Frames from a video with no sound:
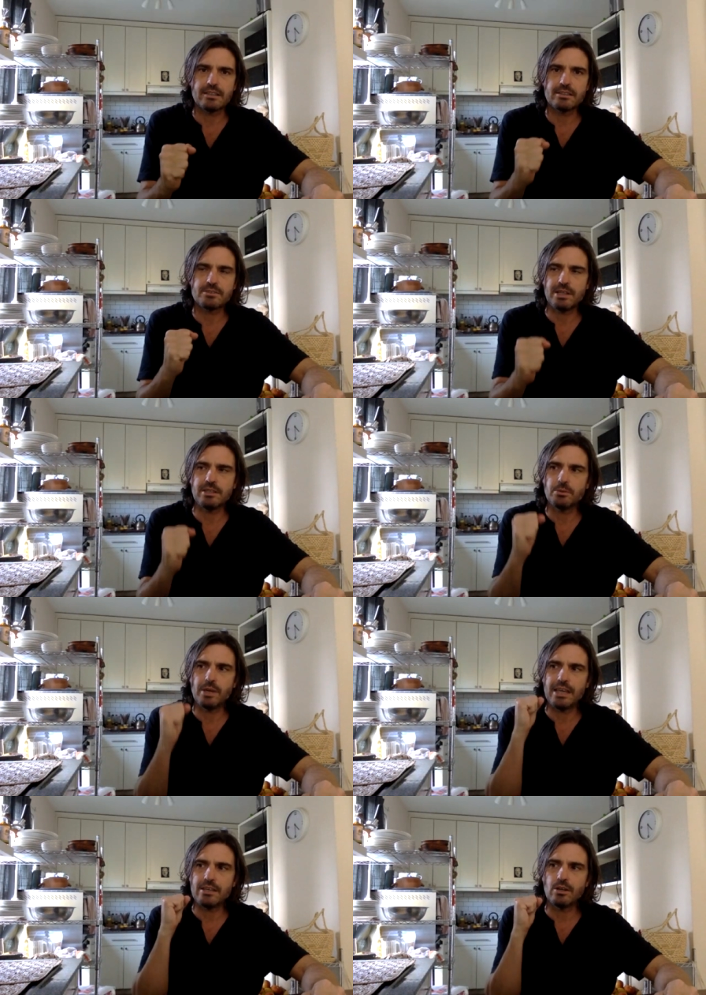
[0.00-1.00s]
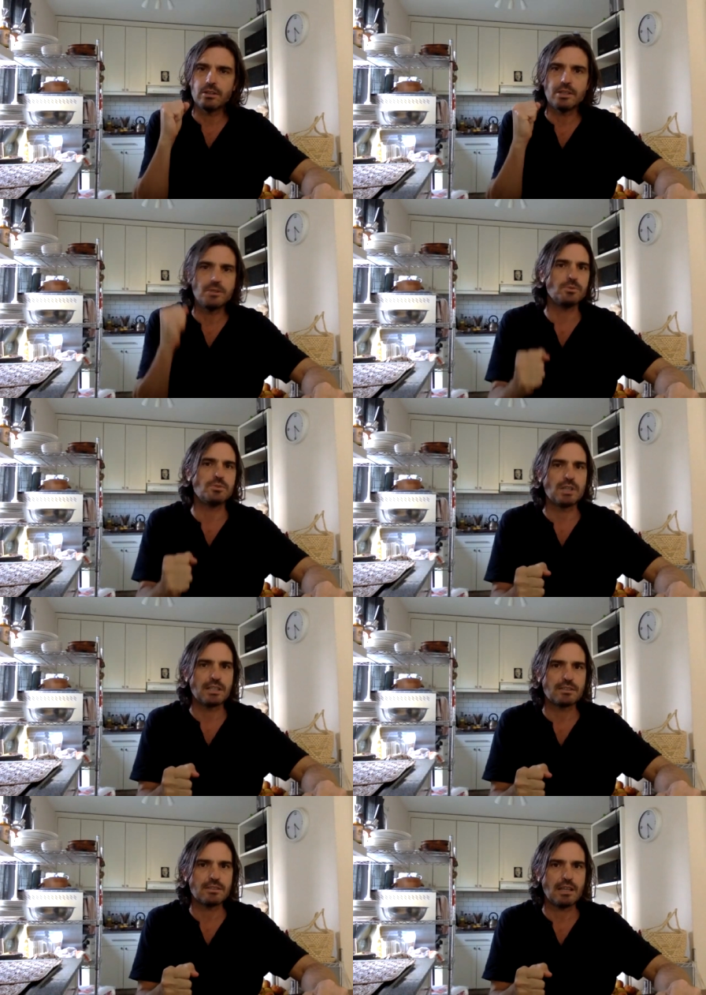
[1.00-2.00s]
straight away all the
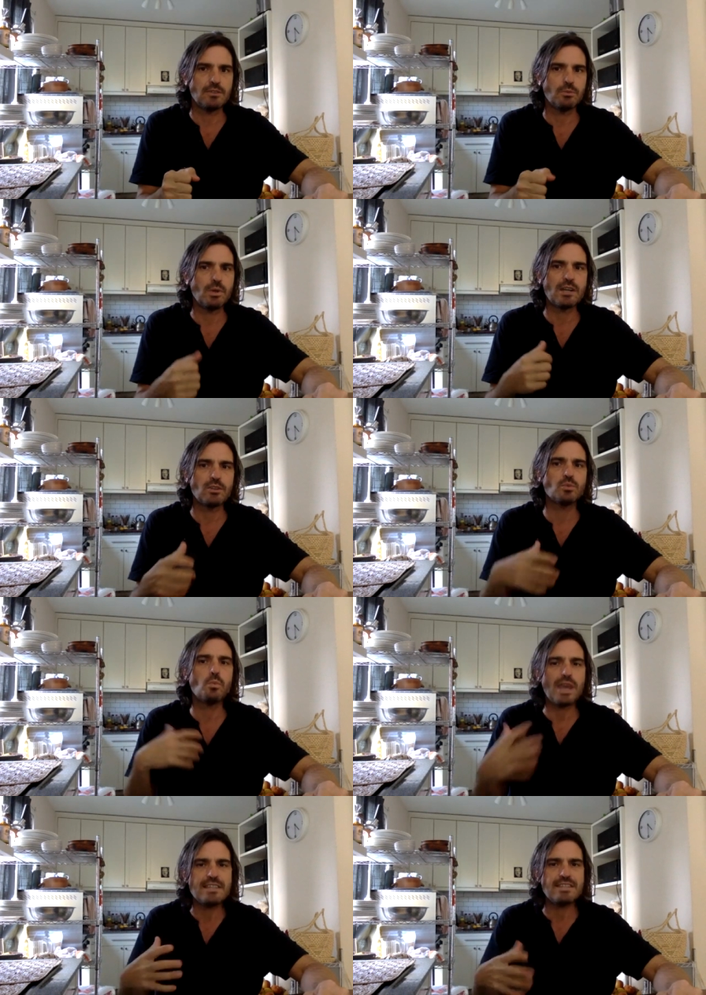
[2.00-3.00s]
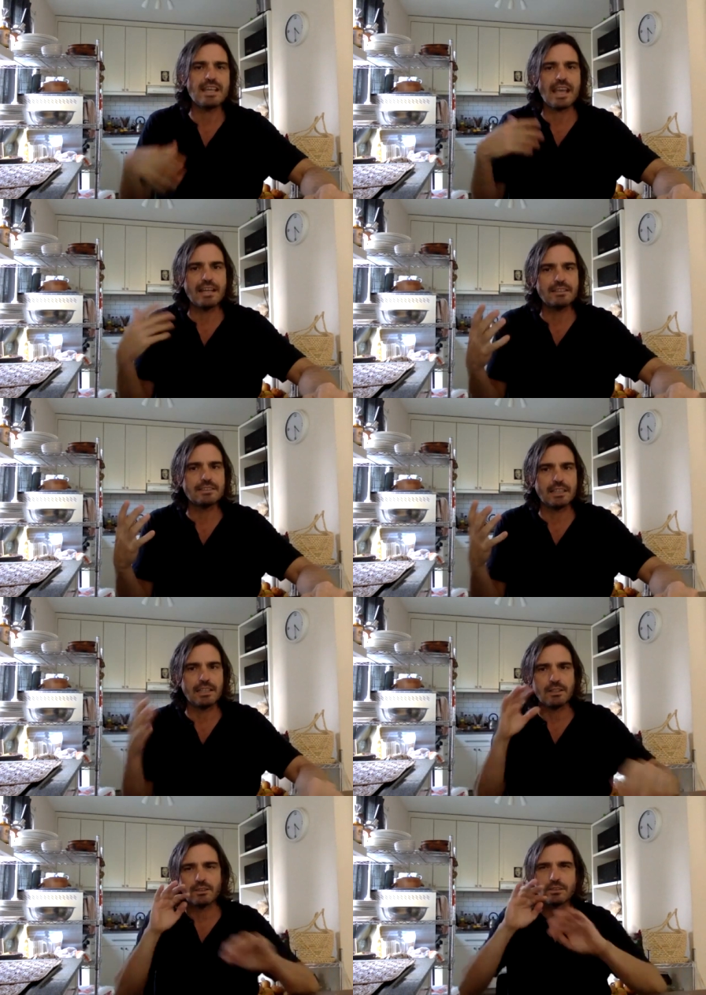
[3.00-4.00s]
nutrients and we are not wasting
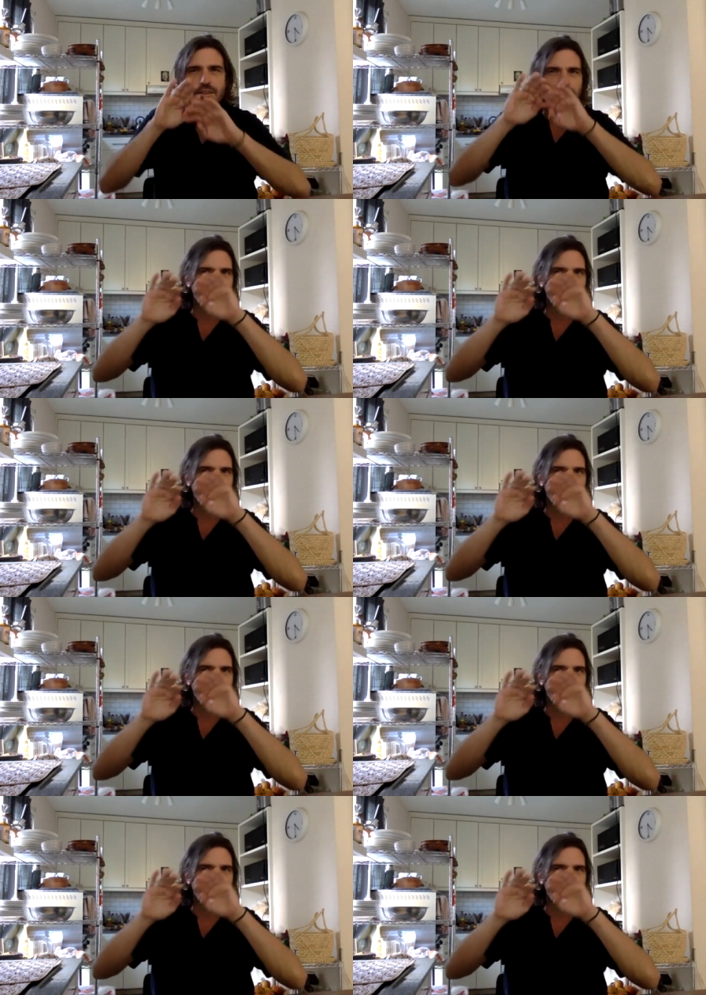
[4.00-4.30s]
energy on